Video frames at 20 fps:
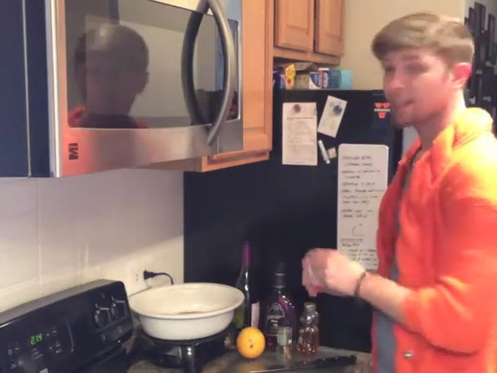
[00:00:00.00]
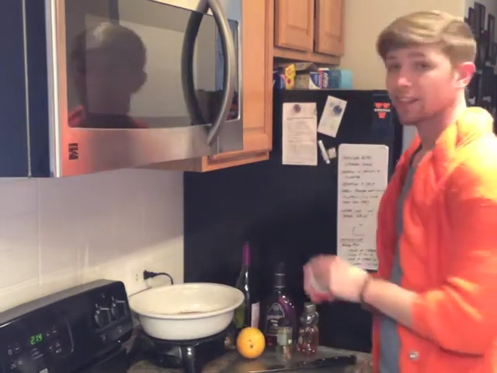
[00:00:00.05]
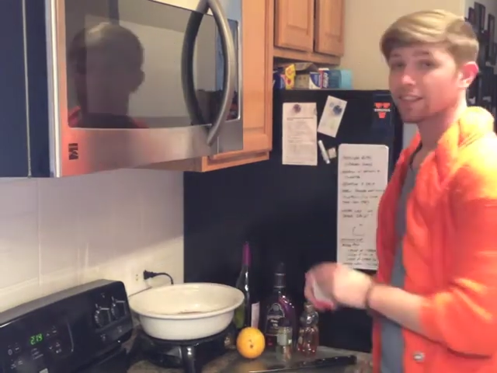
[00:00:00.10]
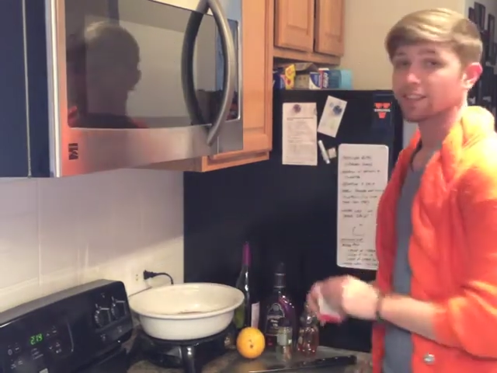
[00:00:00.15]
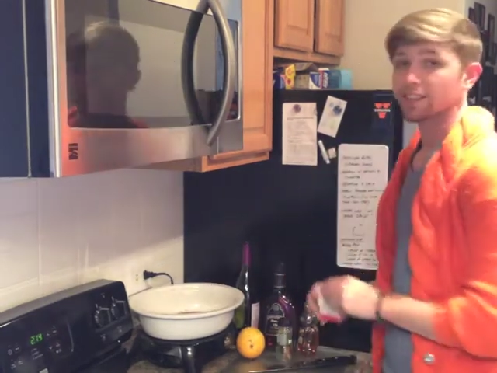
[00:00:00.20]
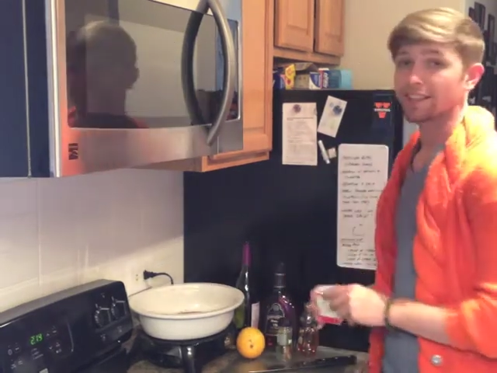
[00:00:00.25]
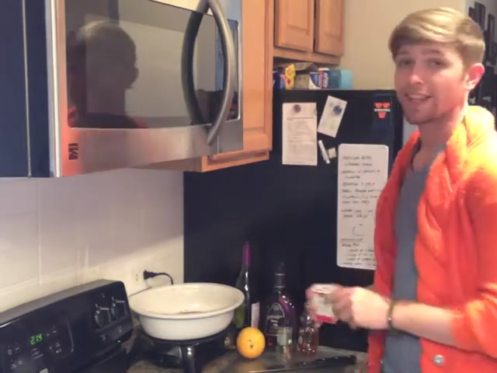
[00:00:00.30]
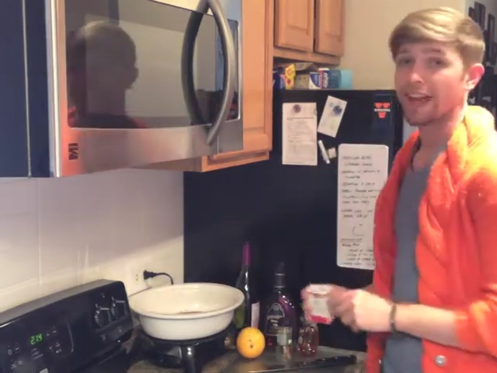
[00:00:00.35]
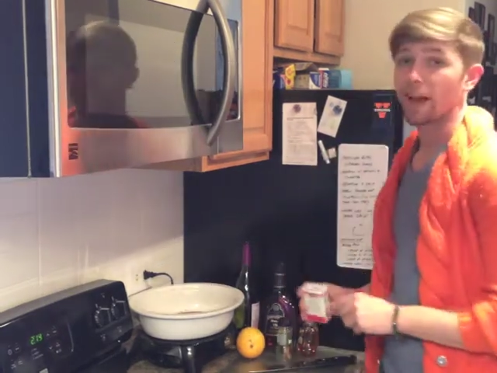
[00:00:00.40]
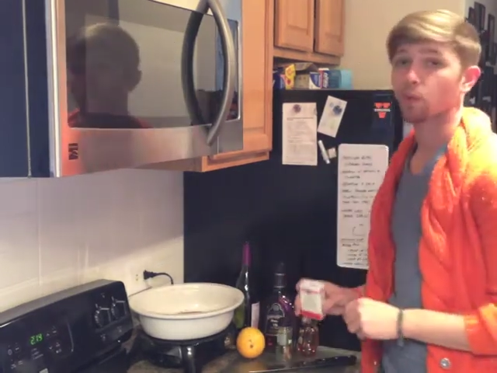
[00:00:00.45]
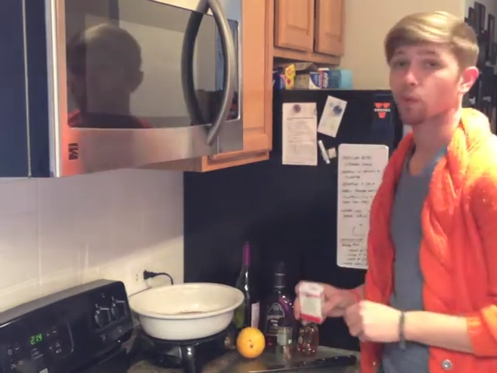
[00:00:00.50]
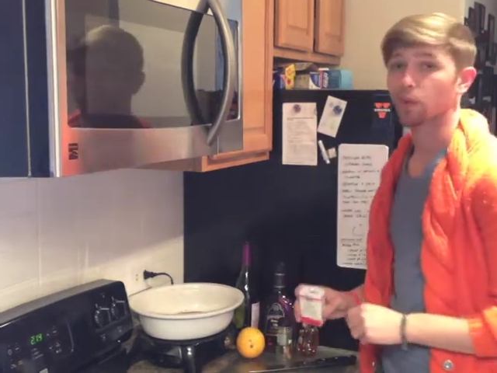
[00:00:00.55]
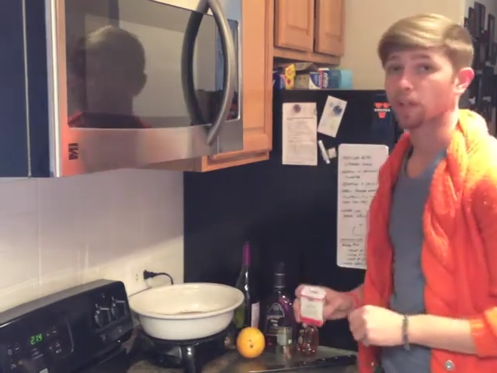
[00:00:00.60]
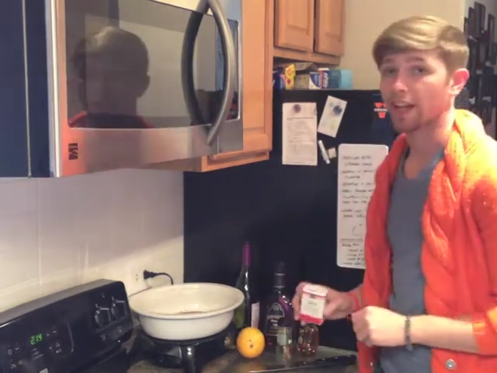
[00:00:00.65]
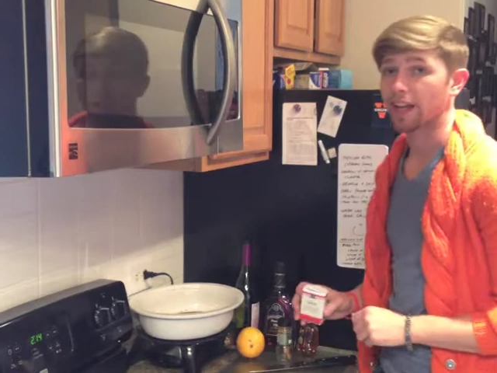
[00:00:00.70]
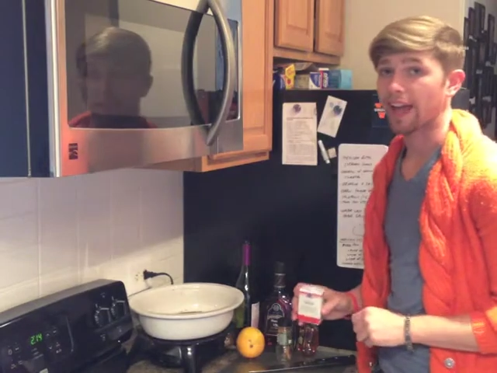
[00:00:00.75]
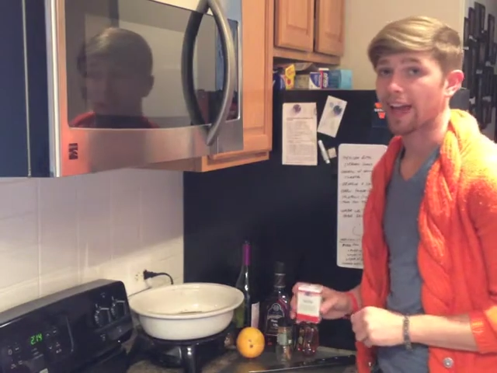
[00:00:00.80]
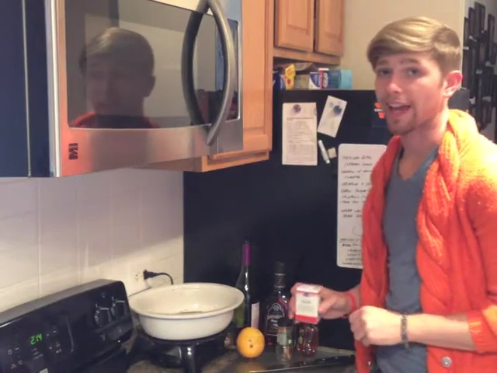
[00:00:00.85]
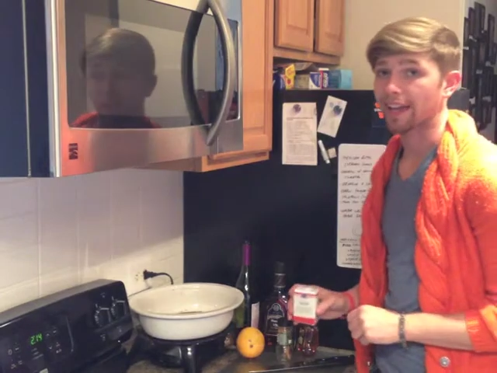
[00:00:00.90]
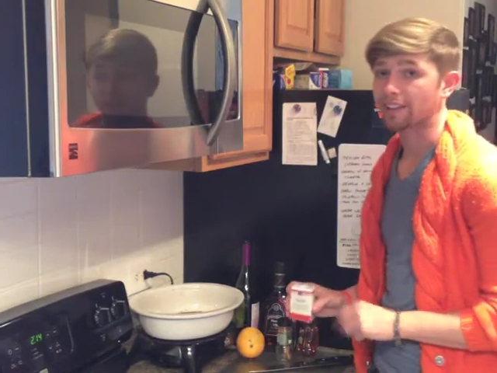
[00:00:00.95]
To that, we're going
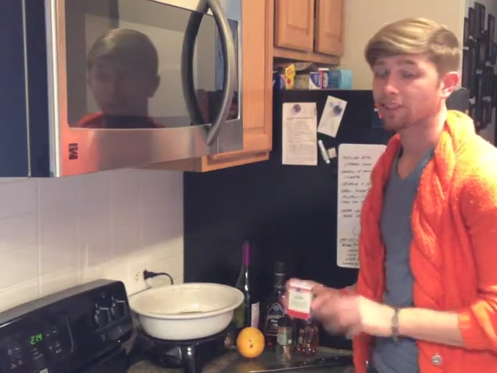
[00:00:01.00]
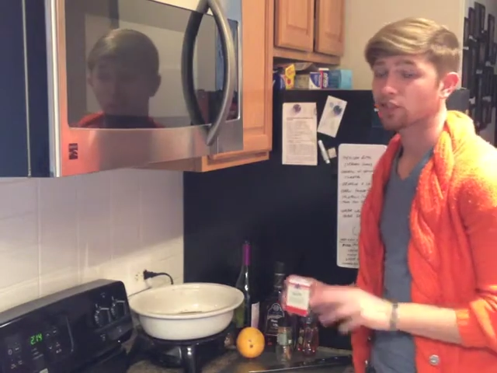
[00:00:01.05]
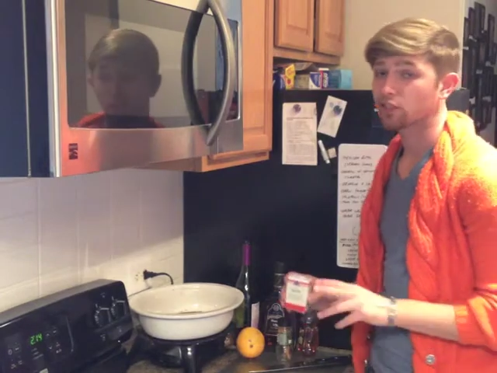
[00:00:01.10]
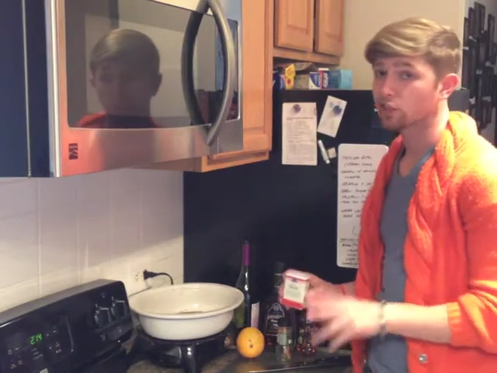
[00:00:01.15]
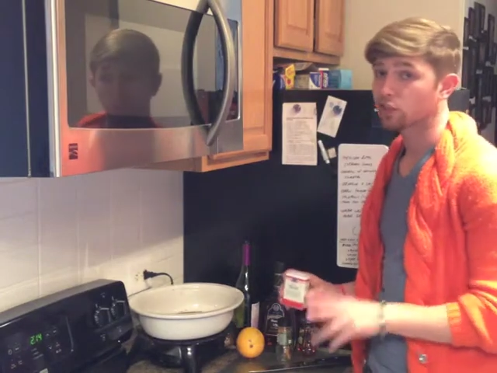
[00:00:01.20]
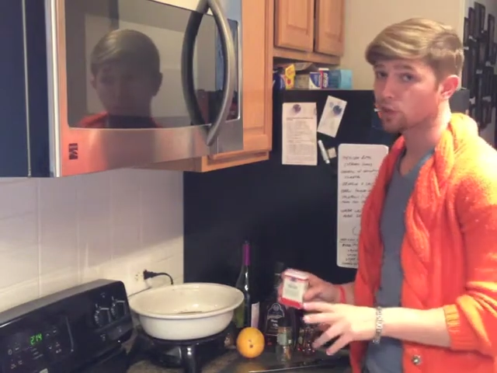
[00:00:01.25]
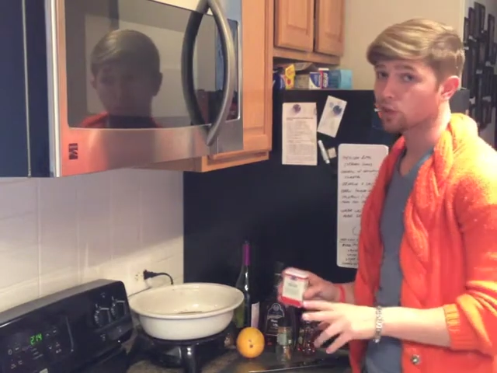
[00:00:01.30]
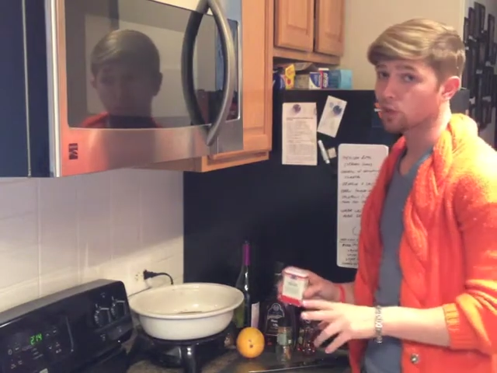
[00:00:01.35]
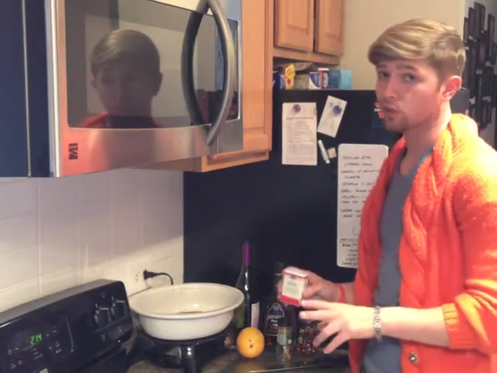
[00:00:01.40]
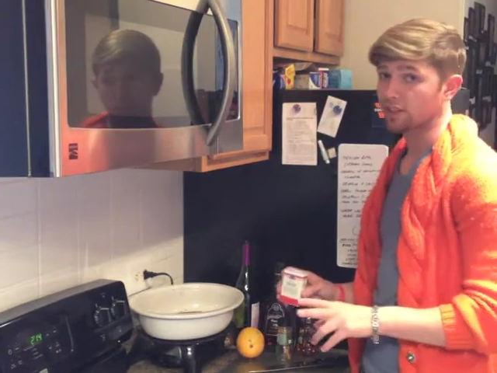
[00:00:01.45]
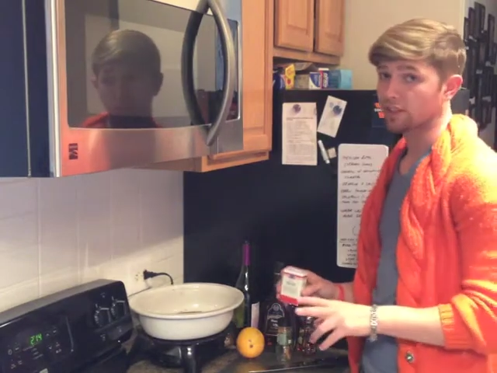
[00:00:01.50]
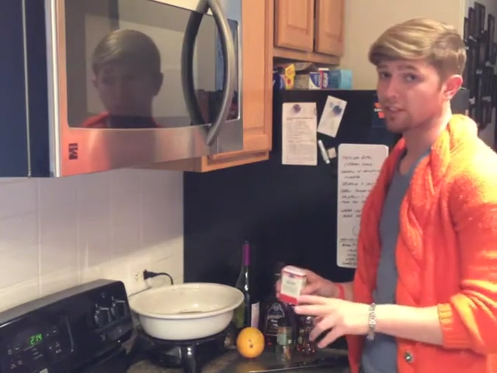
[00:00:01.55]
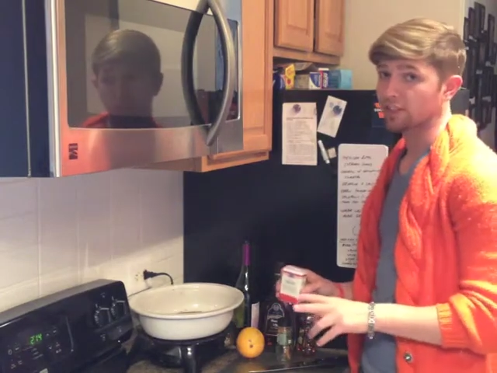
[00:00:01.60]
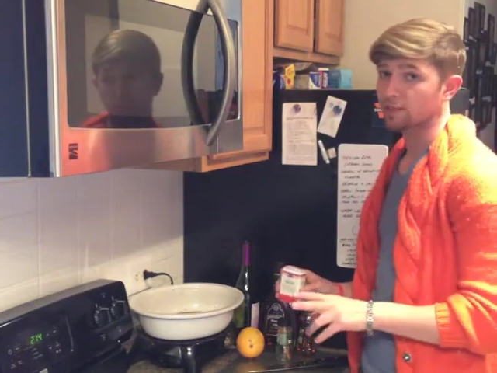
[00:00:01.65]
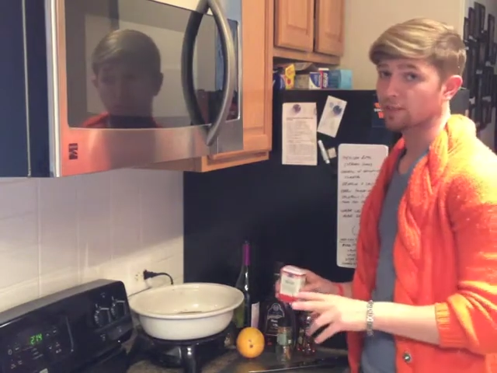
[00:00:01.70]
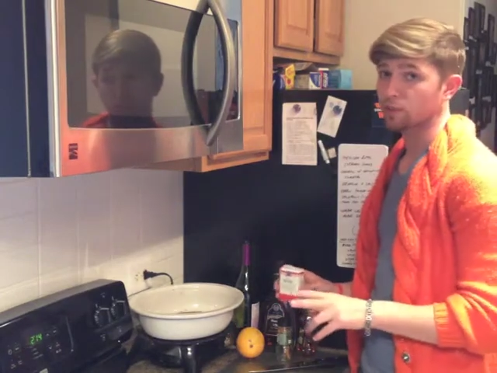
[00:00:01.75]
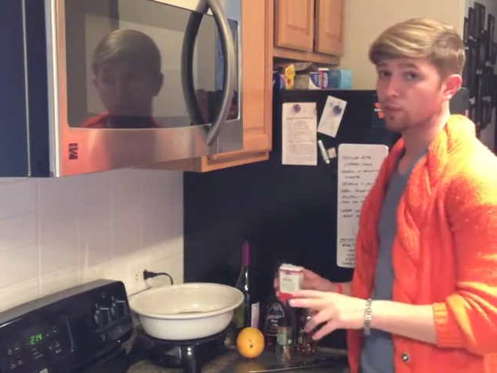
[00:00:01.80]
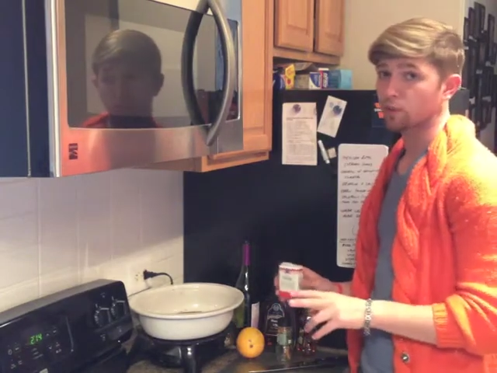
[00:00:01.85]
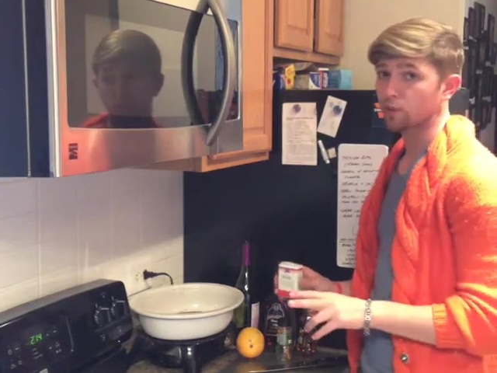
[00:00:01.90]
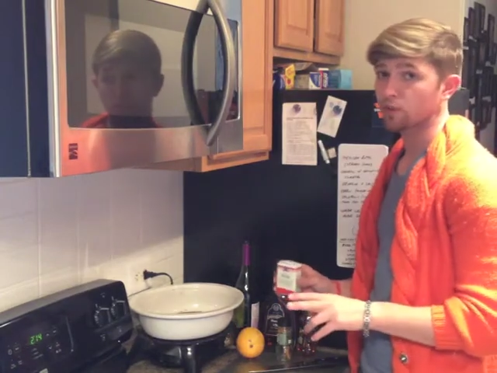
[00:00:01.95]
to add 2
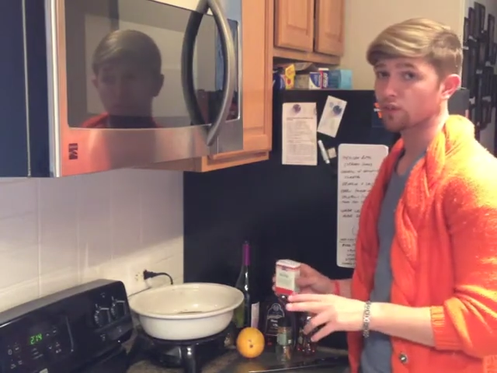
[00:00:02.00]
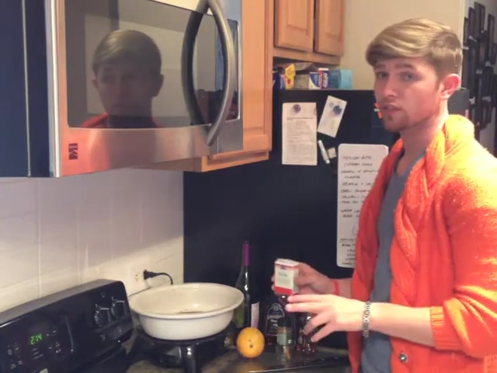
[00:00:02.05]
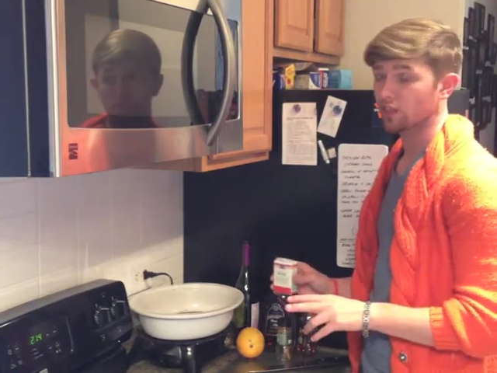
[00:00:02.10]
teaspoons